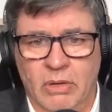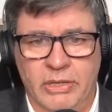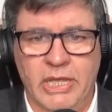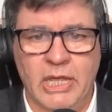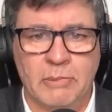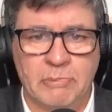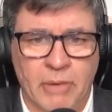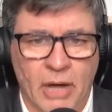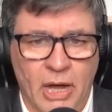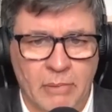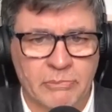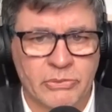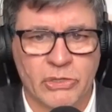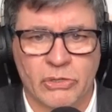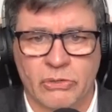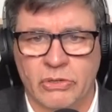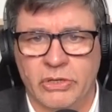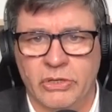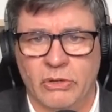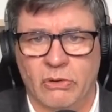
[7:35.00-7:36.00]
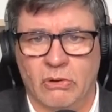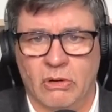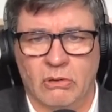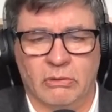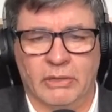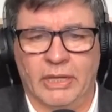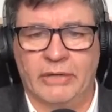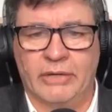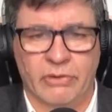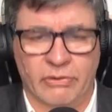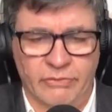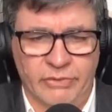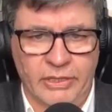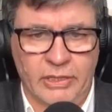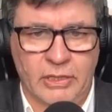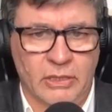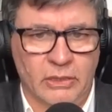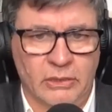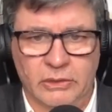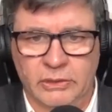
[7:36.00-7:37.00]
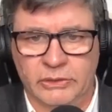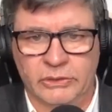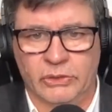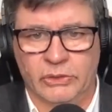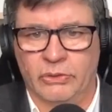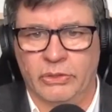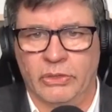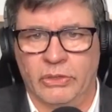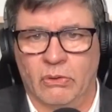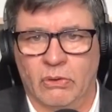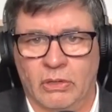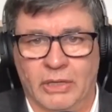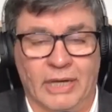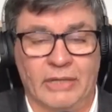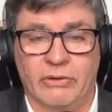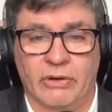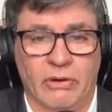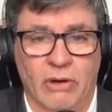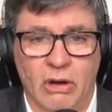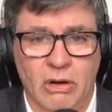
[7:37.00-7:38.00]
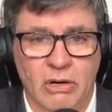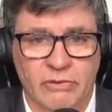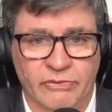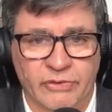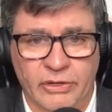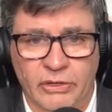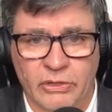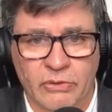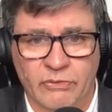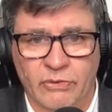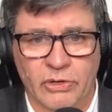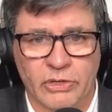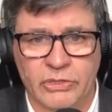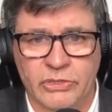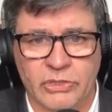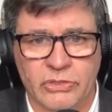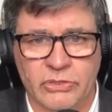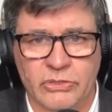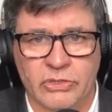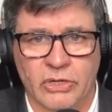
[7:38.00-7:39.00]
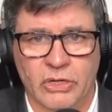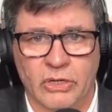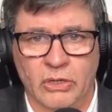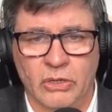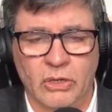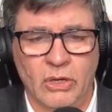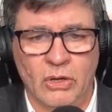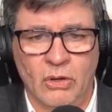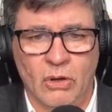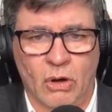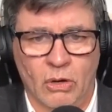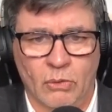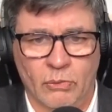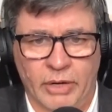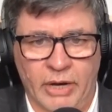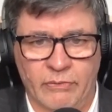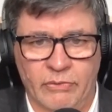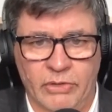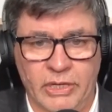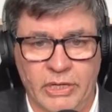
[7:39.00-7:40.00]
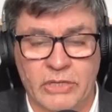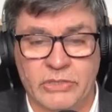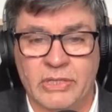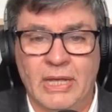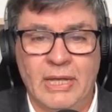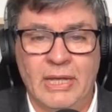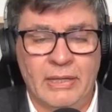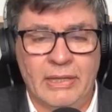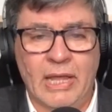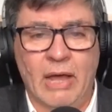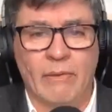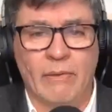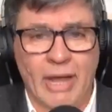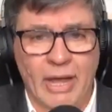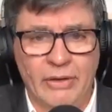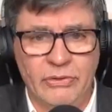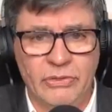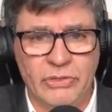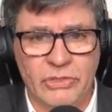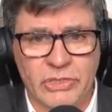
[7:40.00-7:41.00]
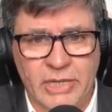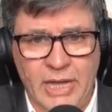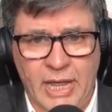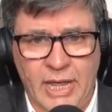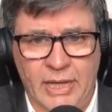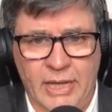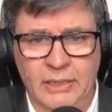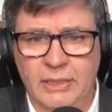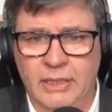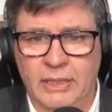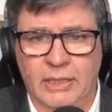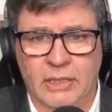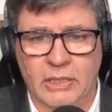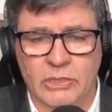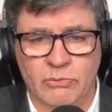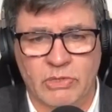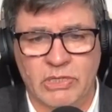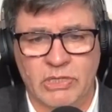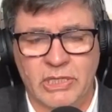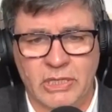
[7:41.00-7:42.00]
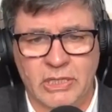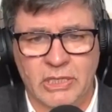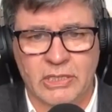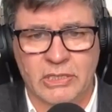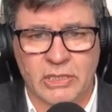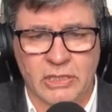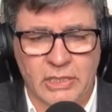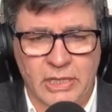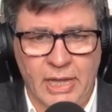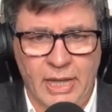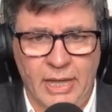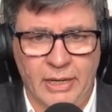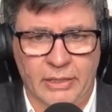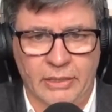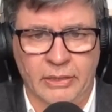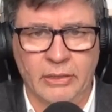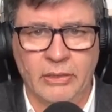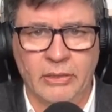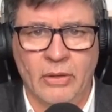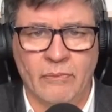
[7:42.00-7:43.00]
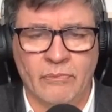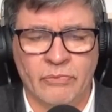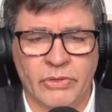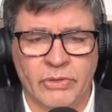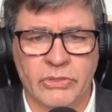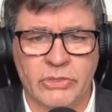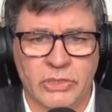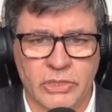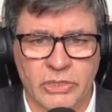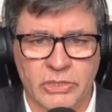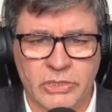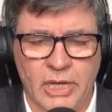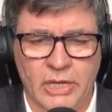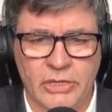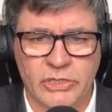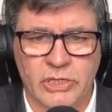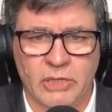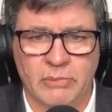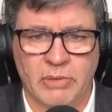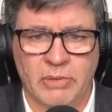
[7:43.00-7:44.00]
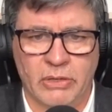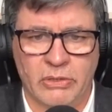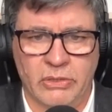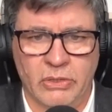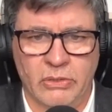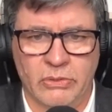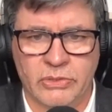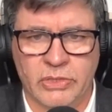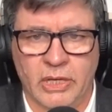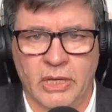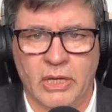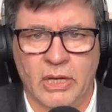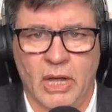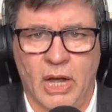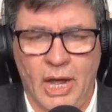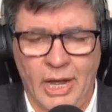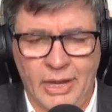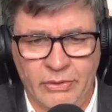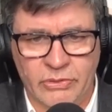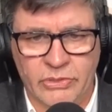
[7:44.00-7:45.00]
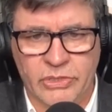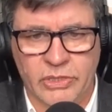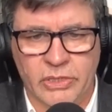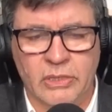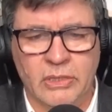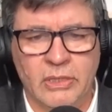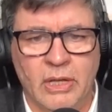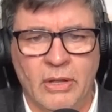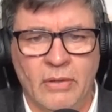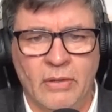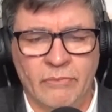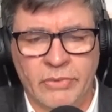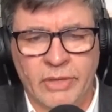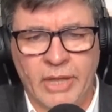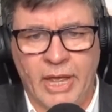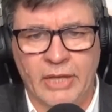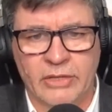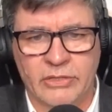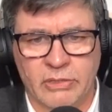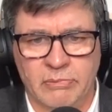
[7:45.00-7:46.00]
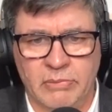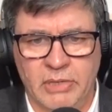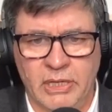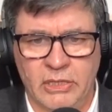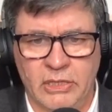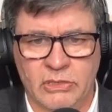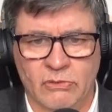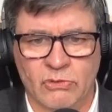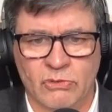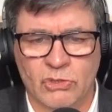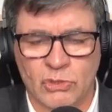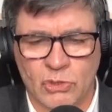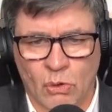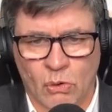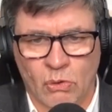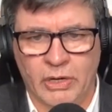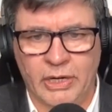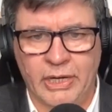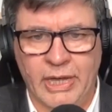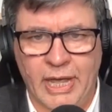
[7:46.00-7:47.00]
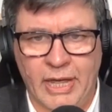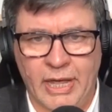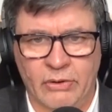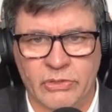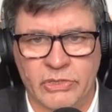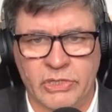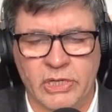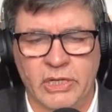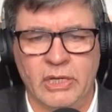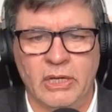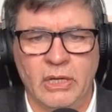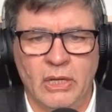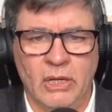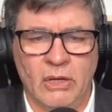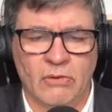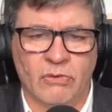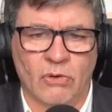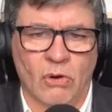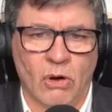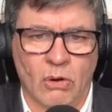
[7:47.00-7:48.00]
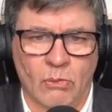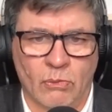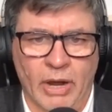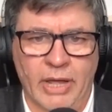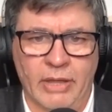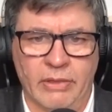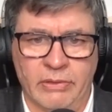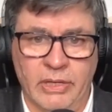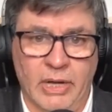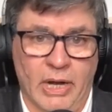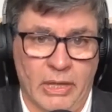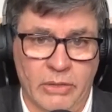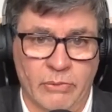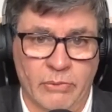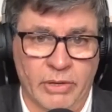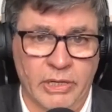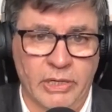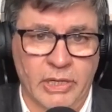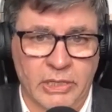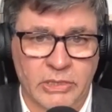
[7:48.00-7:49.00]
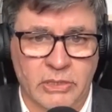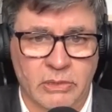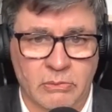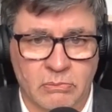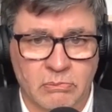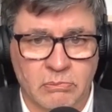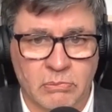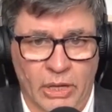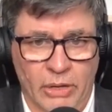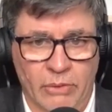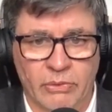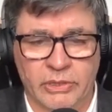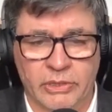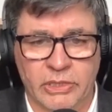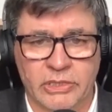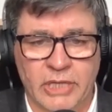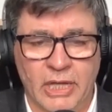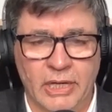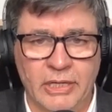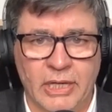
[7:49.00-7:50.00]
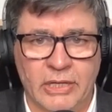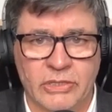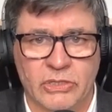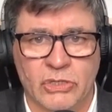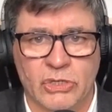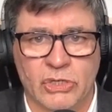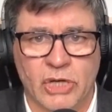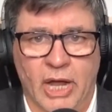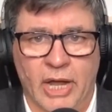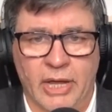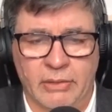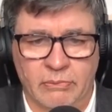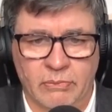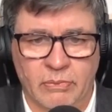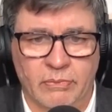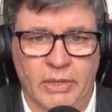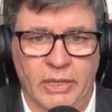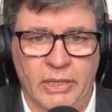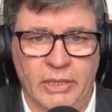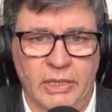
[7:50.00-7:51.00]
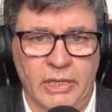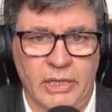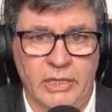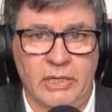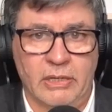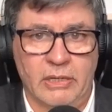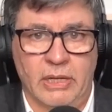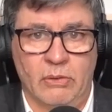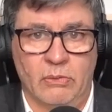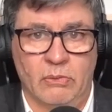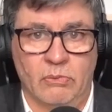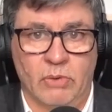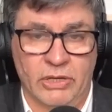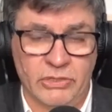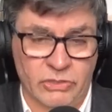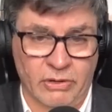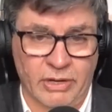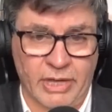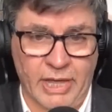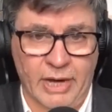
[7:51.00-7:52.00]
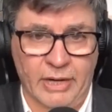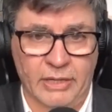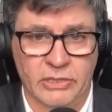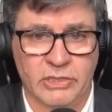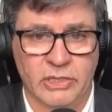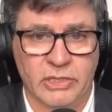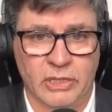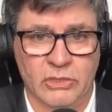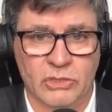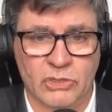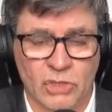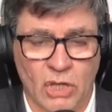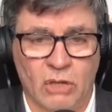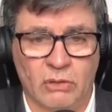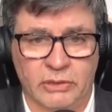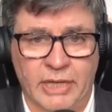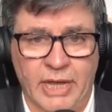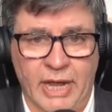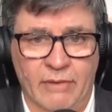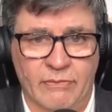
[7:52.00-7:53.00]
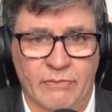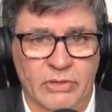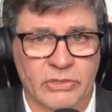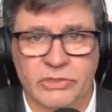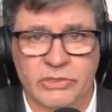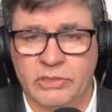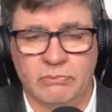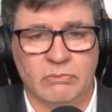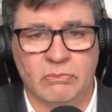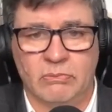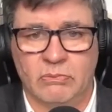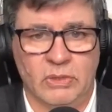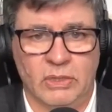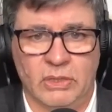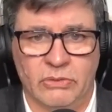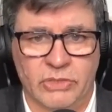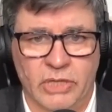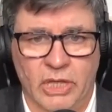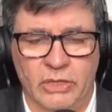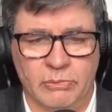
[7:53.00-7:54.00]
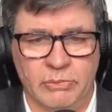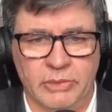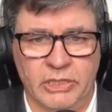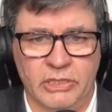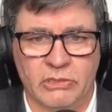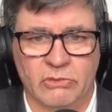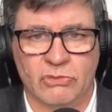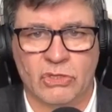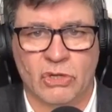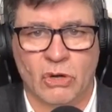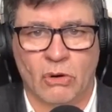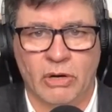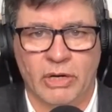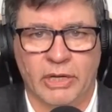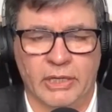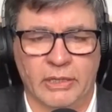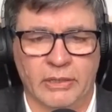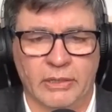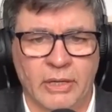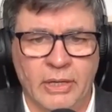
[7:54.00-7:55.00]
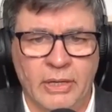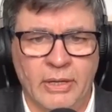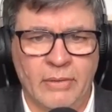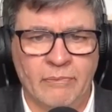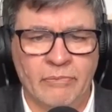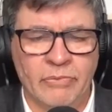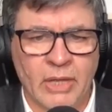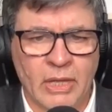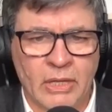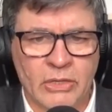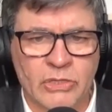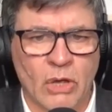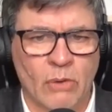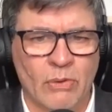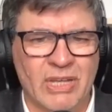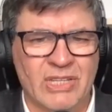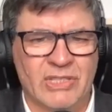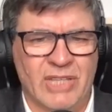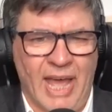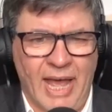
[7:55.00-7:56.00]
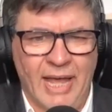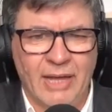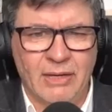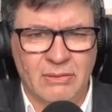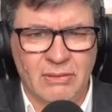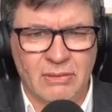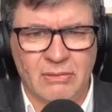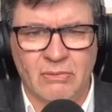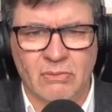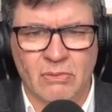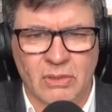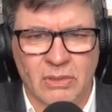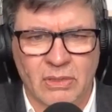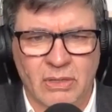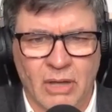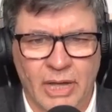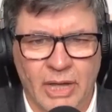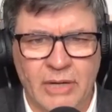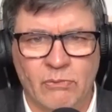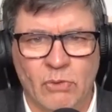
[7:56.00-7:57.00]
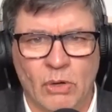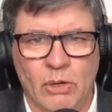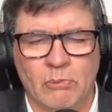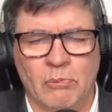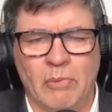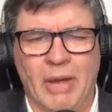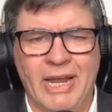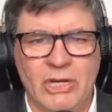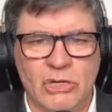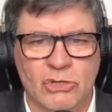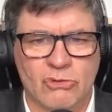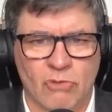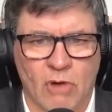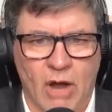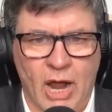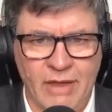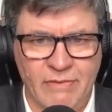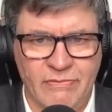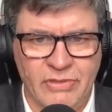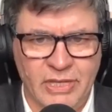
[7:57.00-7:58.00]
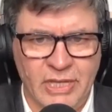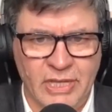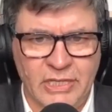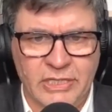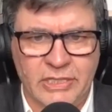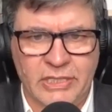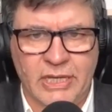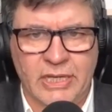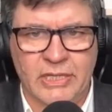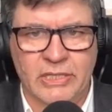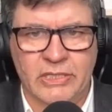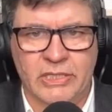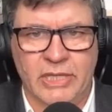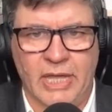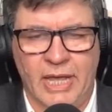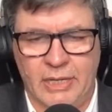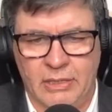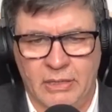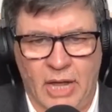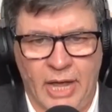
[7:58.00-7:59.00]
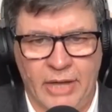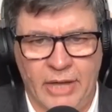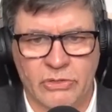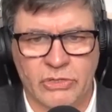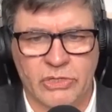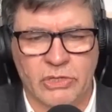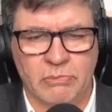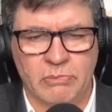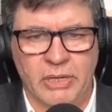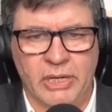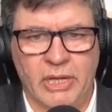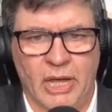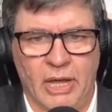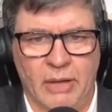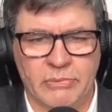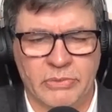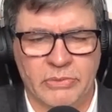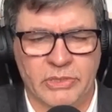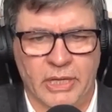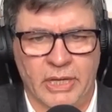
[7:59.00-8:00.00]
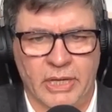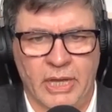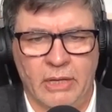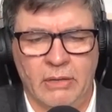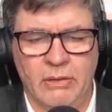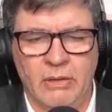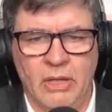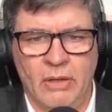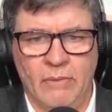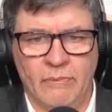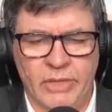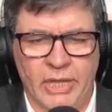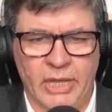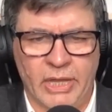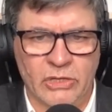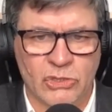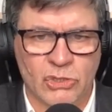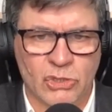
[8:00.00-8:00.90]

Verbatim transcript: heat pumps or your electric vehicles or your electric arc furnaces or or whatever it is. Now I understand because we see this in Canada. There's a discussion about using hydrogen as a means of storing energy for when you know the wind doesn't blow and the sun doesn't shine uh, in in western canada it's in salt caverns and there's other means of storing it so is that kind of what might drive this is that hydrogen becomes a a